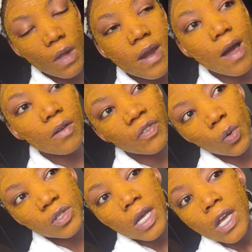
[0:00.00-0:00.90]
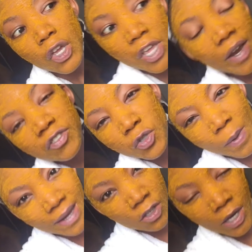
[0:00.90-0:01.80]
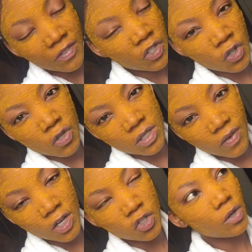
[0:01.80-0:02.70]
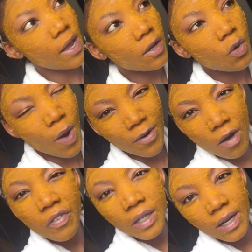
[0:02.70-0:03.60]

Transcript: Now of course you have to do this facial like quite often.